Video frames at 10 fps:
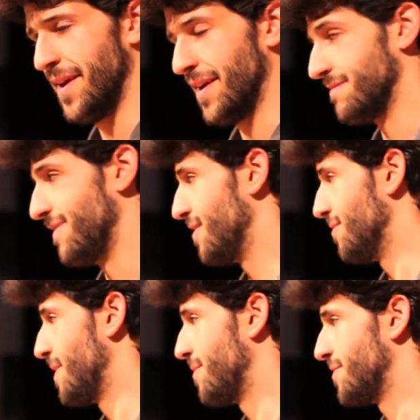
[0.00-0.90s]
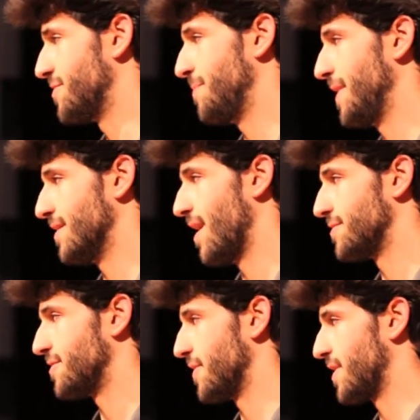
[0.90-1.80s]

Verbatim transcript: and follow me with speed out to the